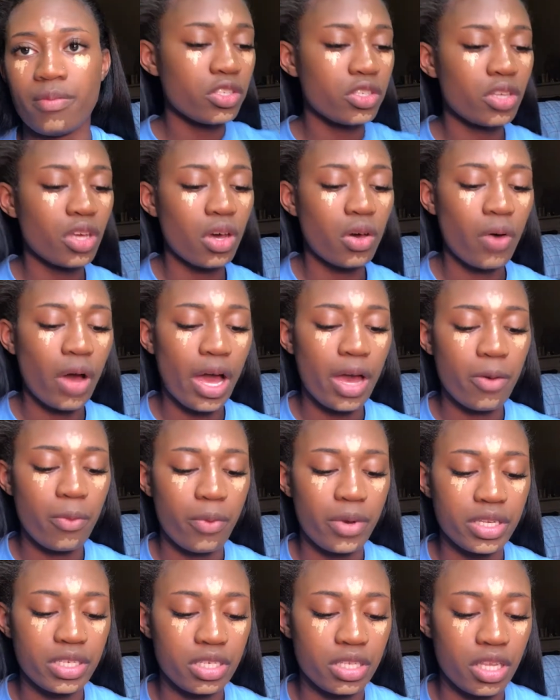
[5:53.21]
So I
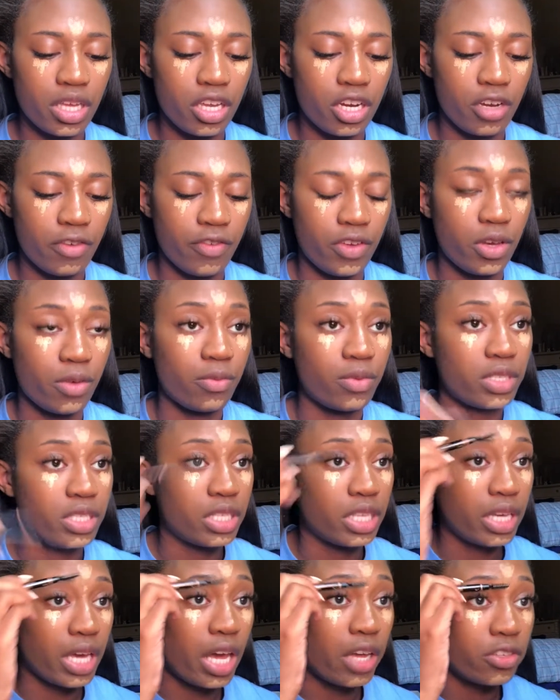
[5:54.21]
went to the interview and was
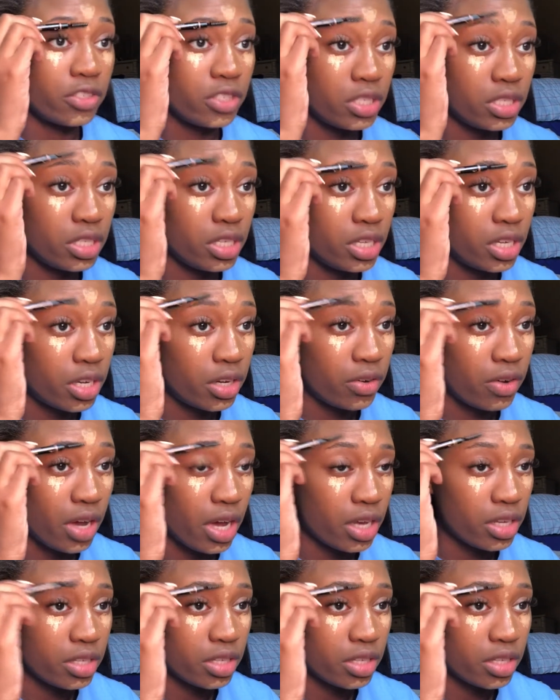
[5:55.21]
like, I'll just, you know,